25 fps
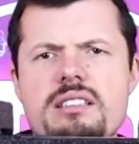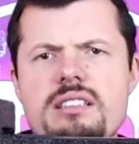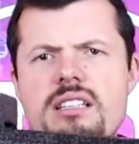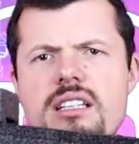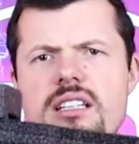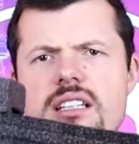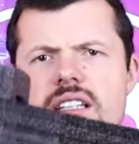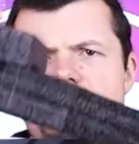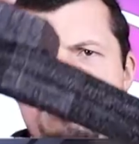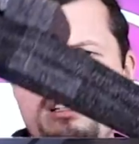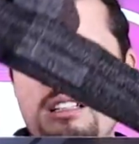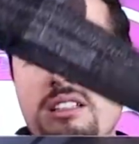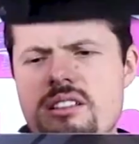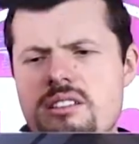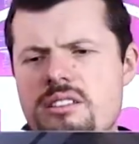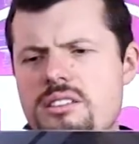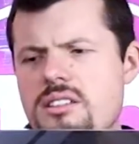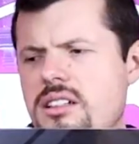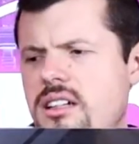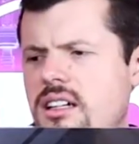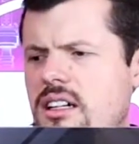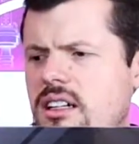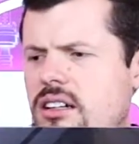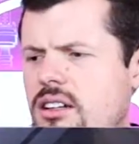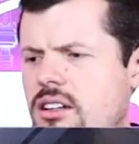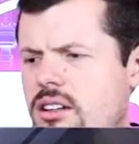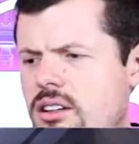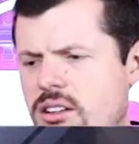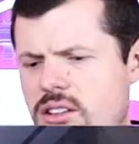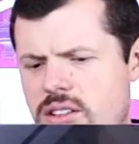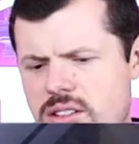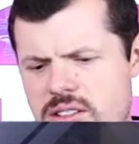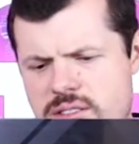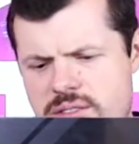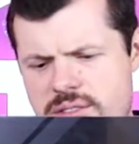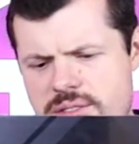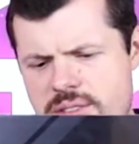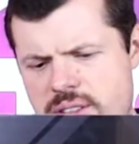Get inside
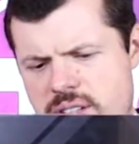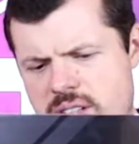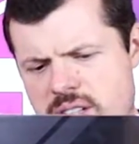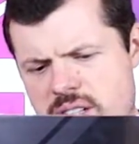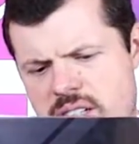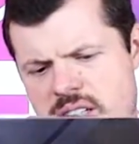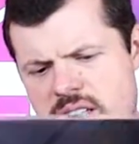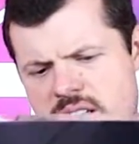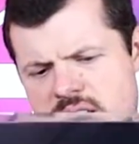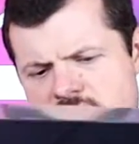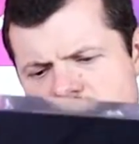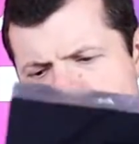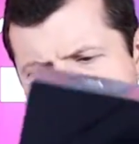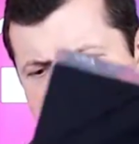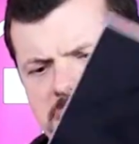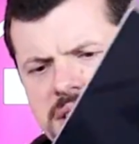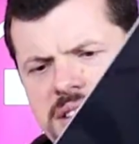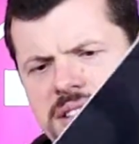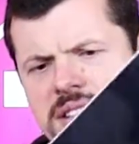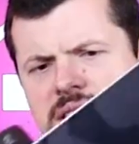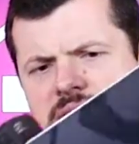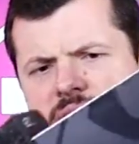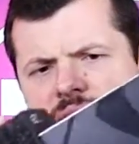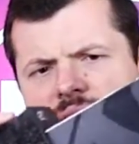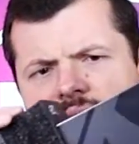of this